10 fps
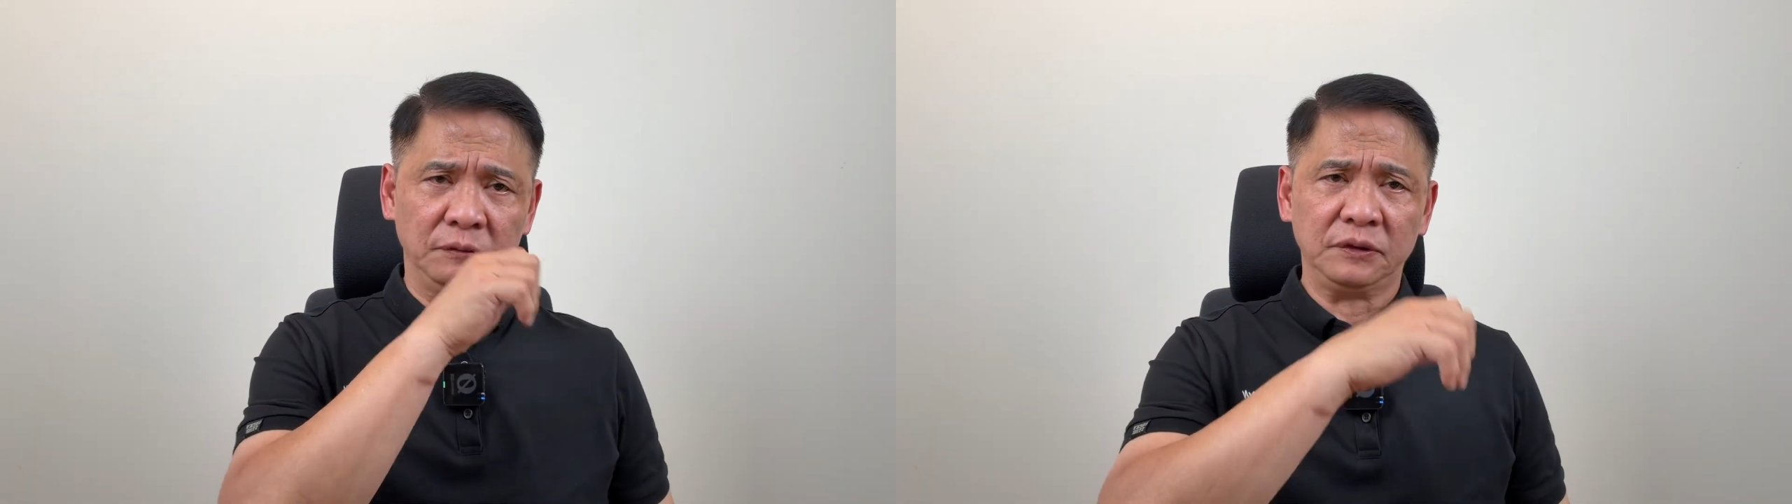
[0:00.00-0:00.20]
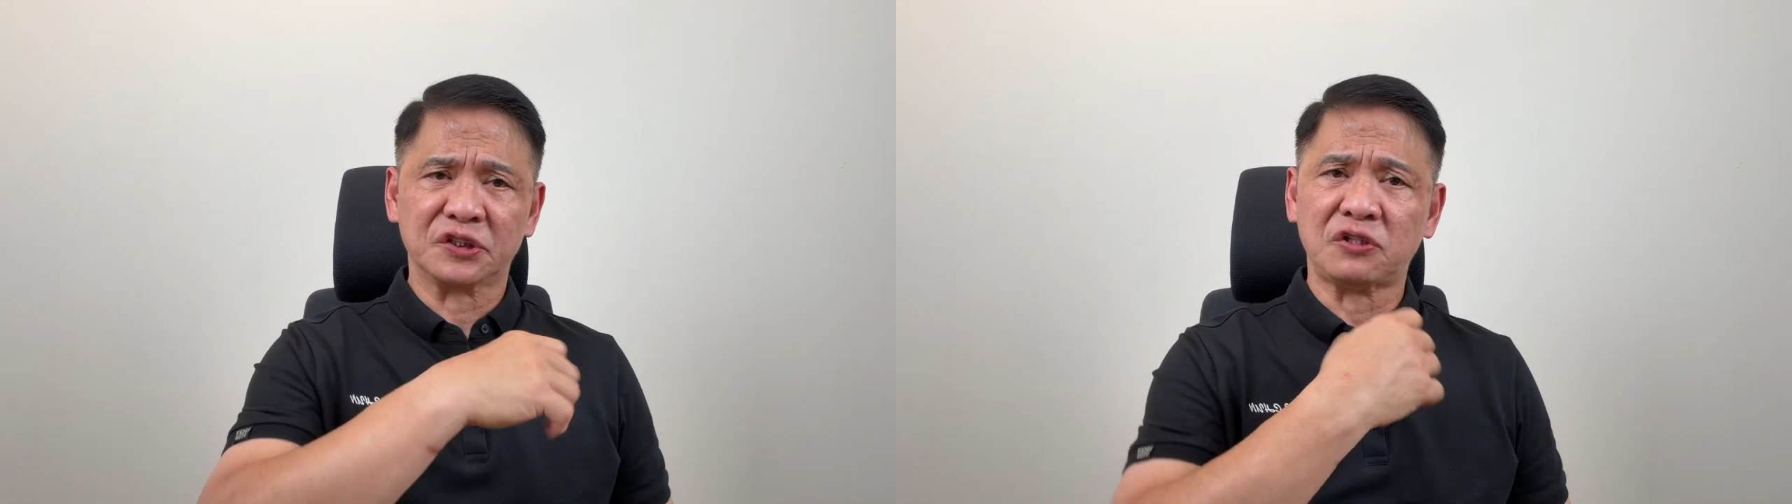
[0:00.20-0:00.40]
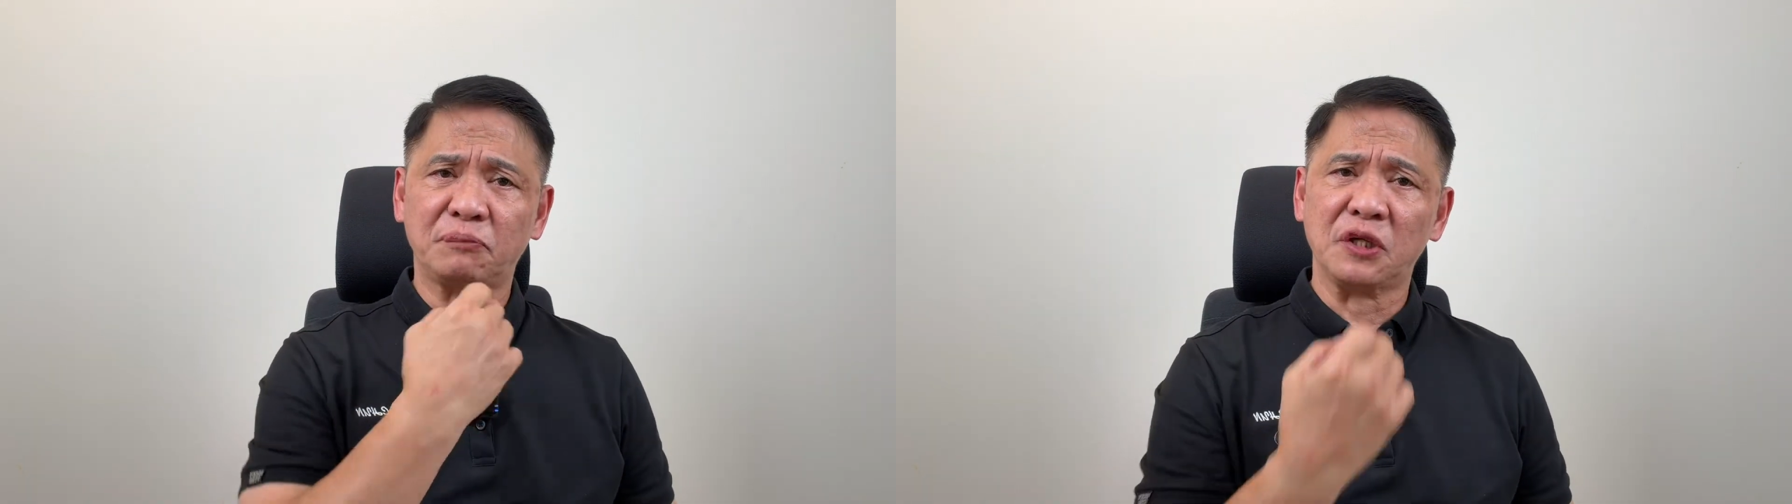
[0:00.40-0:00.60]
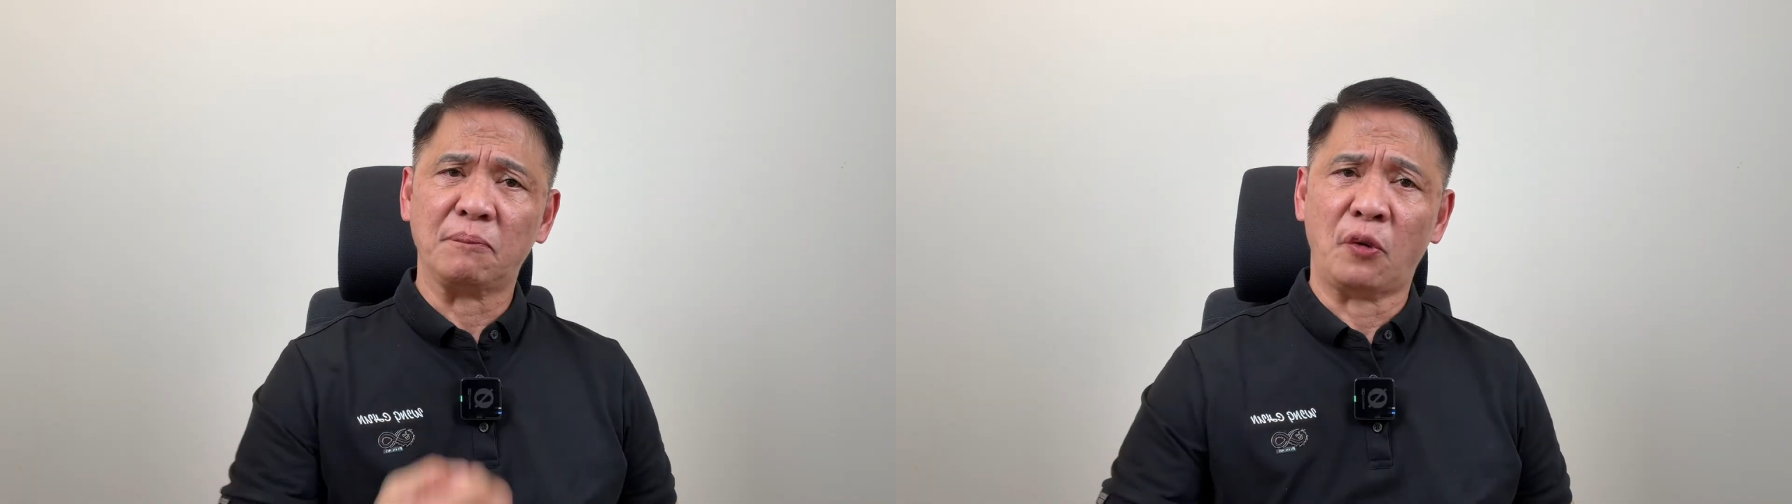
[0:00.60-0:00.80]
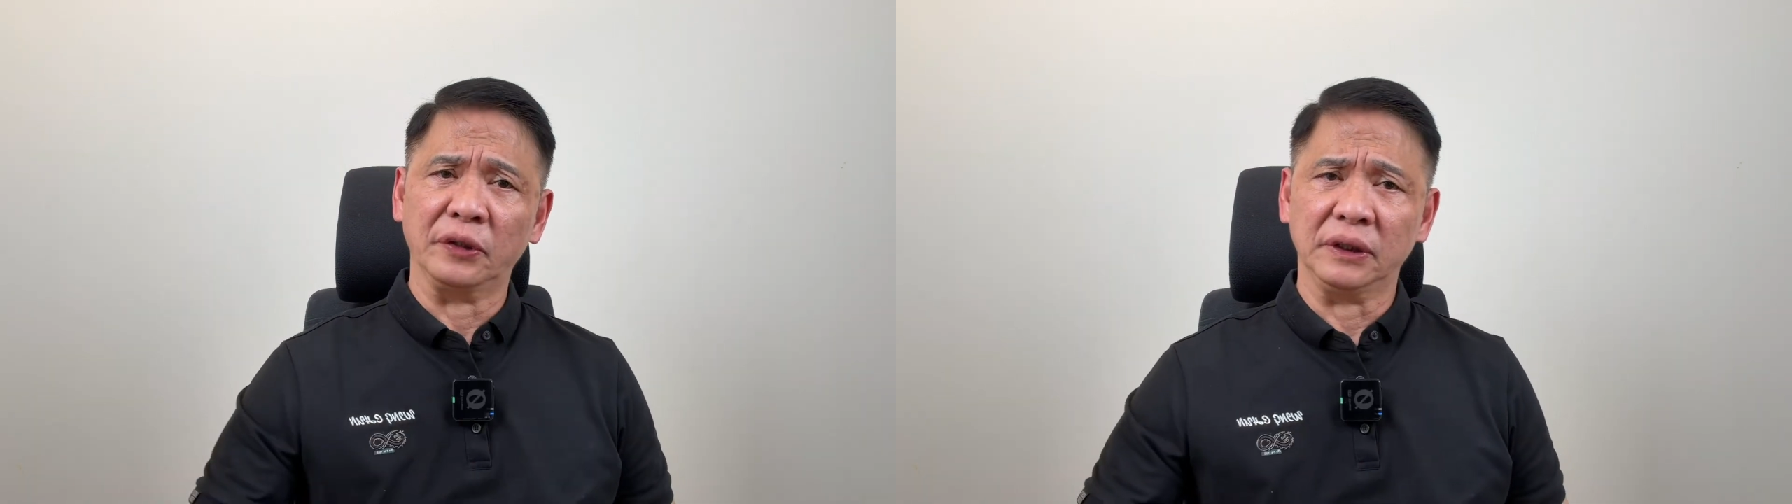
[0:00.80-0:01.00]
stop the
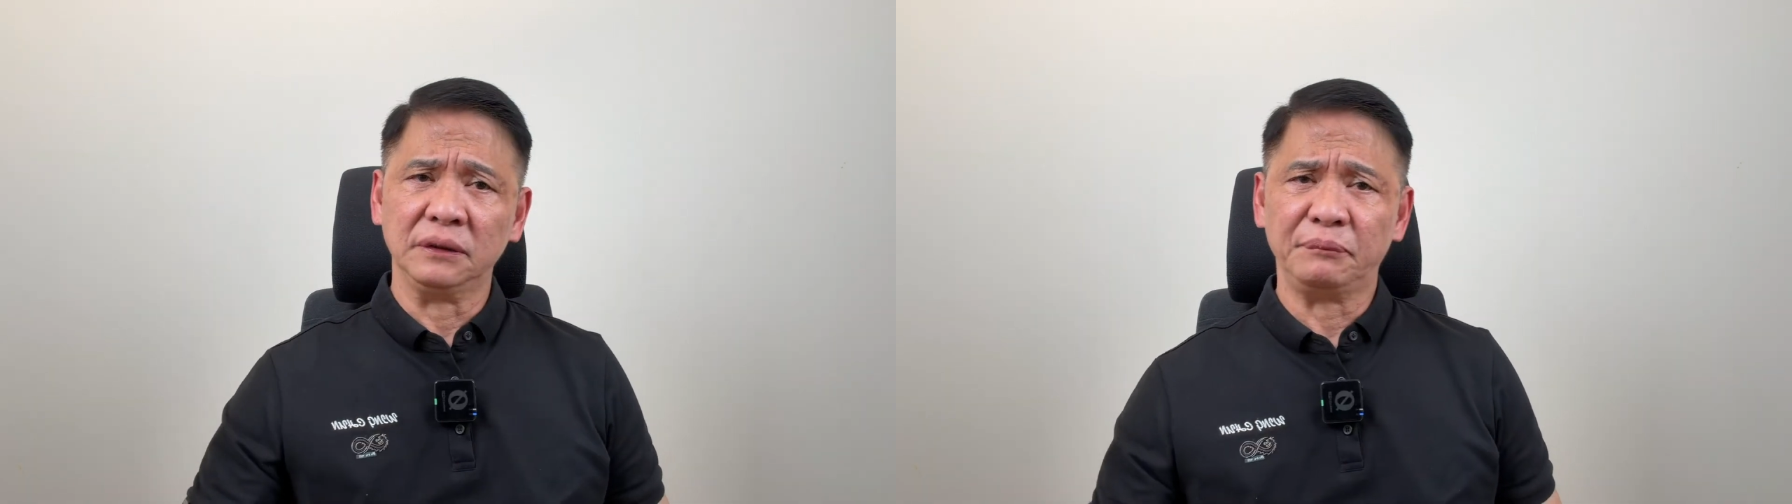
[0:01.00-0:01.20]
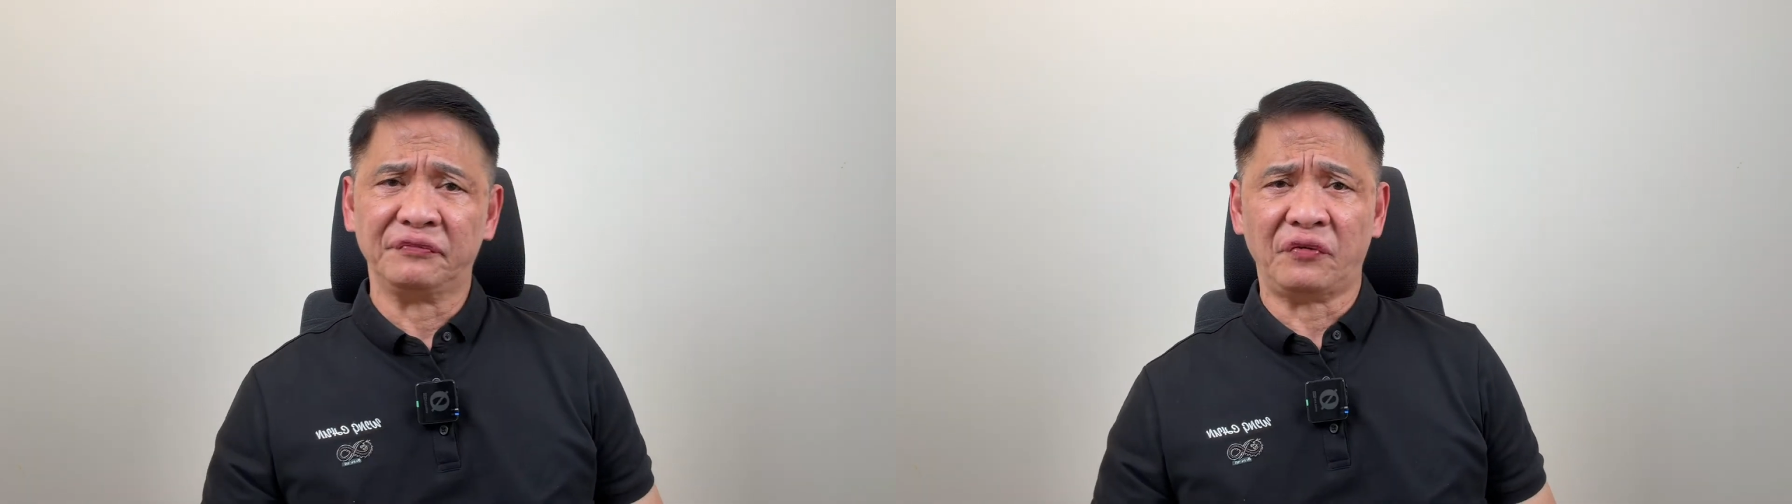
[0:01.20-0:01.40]
opponent